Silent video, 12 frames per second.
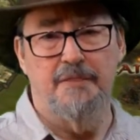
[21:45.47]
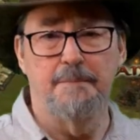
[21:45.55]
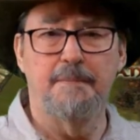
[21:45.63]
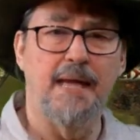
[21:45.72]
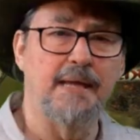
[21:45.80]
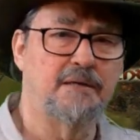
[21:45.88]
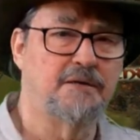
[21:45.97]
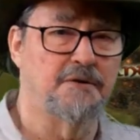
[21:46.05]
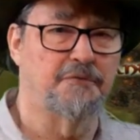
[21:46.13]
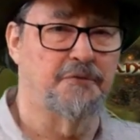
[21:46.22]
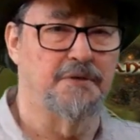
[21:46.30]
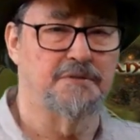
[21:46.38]
The main
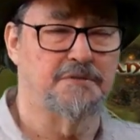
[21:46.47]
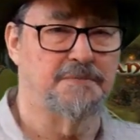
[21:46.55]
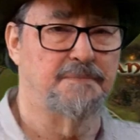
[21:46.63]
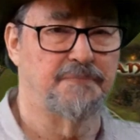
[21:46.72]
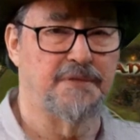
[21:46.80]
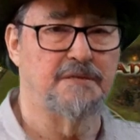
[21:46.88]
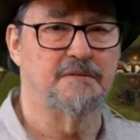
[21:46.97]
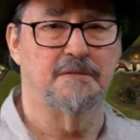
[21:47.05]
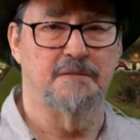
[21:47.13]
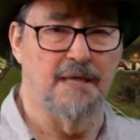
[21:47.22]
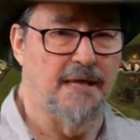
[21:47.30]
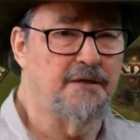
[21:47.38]
difference is
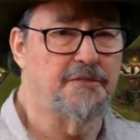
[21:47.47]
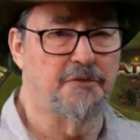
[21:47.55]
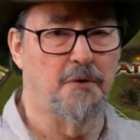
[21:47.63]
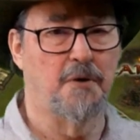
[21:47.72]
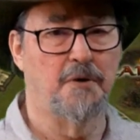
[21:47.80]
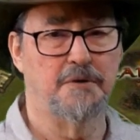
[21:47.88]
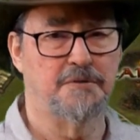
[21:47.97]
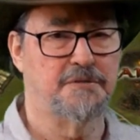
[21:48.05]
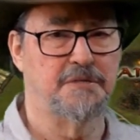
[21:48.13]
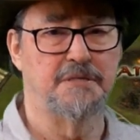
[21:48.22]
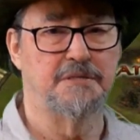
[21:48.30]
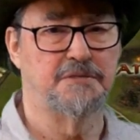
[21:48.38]
that
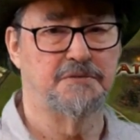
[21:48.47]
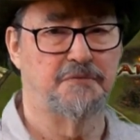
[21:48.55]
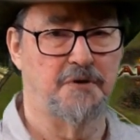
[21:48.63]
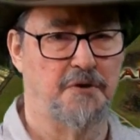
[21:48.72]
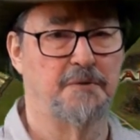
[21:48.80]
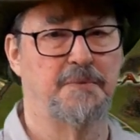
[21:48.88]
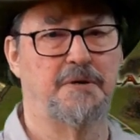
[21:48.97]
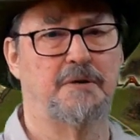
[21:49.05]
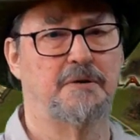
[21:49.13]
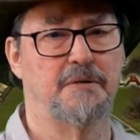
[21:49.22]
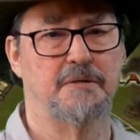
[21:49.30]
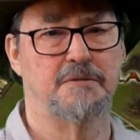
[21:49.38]
Denethor sees
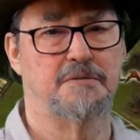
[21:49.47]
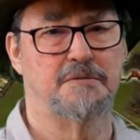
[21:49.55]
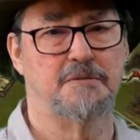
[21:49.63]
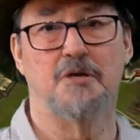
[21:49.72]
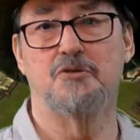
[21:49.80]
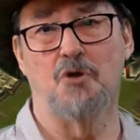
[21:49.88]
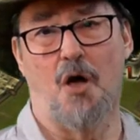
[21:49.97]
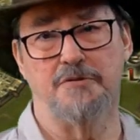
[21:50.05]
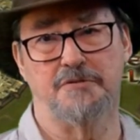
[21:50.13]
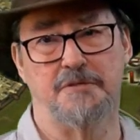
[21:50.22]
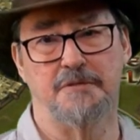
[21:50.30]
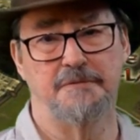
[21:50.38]
Faramir is
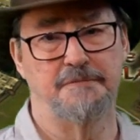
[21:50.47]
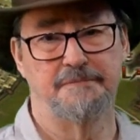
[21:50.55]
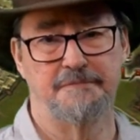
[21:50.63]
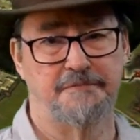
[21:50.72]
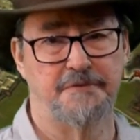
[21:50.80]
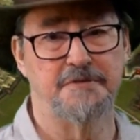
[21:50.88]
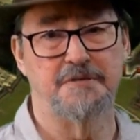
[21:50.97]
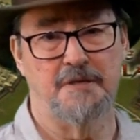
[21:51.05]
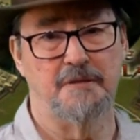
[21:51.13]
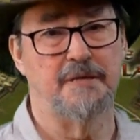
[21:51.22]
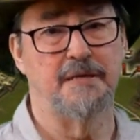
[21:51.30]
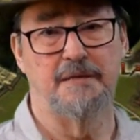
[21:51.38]
exhausted,
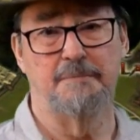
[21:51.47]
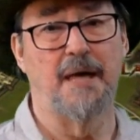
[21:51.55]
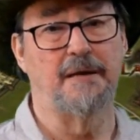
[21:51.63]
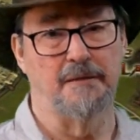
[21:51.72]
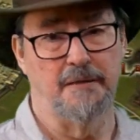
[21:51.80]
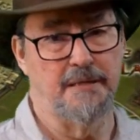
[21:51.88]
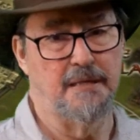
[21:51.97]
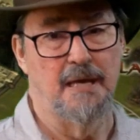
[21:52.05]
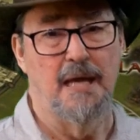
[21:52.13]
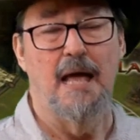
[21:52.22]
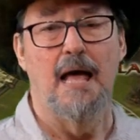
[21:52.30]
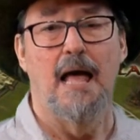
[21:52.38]
physically and mentally,
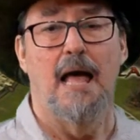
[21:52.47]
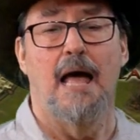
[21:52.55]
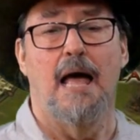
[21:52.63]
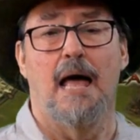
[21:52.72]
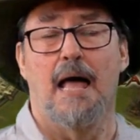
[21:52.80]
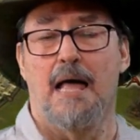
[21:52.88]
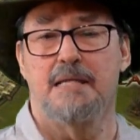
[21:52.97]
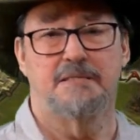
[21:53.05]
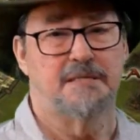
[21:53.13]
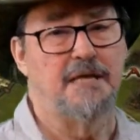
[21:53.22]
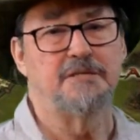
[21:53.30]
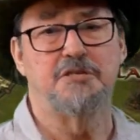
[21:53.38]

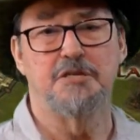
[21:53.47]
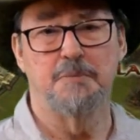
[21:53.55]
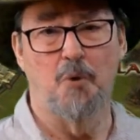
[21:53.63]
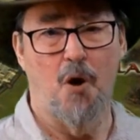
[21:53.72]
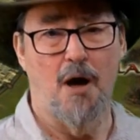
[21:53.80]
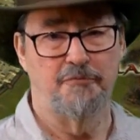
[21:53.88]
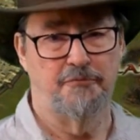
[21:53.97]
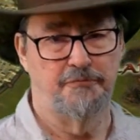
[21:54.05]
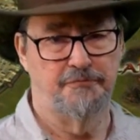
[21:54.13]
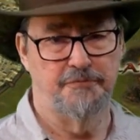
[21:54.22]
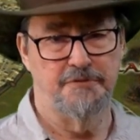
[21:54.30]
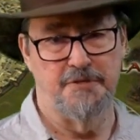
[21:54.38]
and sends him off
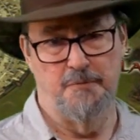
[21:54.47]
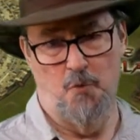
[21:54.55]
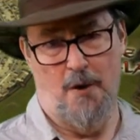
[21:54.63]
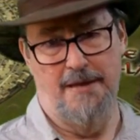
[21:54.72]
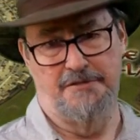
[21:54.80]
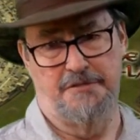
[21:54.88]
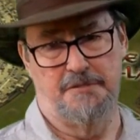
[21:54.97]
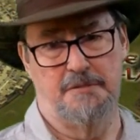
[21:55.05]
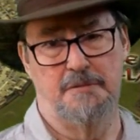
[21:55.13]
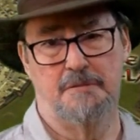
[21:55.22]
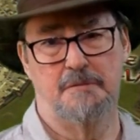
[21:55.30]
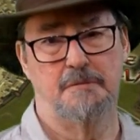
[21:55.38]
for some
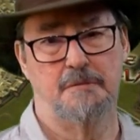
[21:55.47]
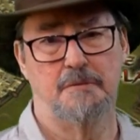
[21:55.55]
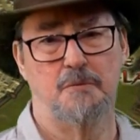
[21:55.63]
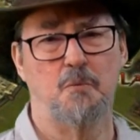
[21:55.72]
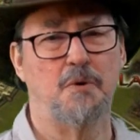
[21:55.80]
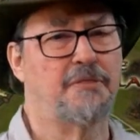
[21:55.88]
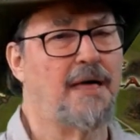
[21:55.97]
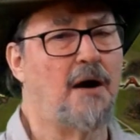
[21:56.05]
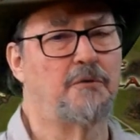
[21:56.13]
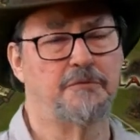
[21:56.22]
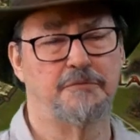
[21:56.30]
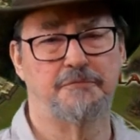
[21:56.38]
rest,
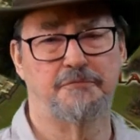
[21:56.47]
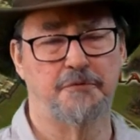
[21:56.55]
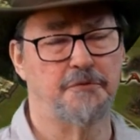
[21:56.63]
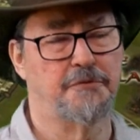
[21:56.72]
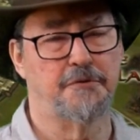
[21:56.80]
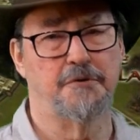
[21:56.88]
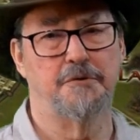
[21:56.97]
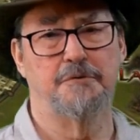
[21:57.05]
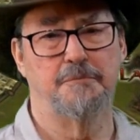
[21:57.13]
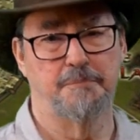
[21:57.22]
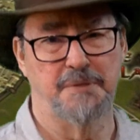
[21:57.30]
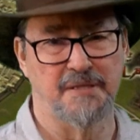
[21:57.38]
without
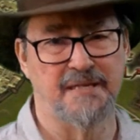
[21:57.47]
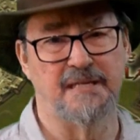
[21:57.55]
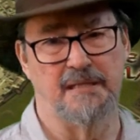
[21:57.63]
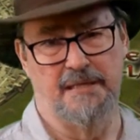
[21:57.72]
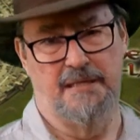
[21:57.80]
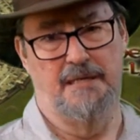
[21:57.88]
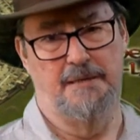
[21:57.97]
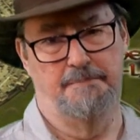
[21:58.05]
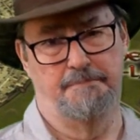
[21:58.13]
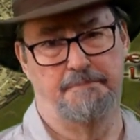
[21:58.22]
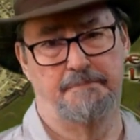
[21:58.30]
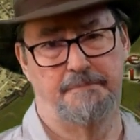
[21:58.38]
further belittling
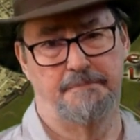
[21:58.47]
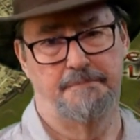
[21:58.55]
him.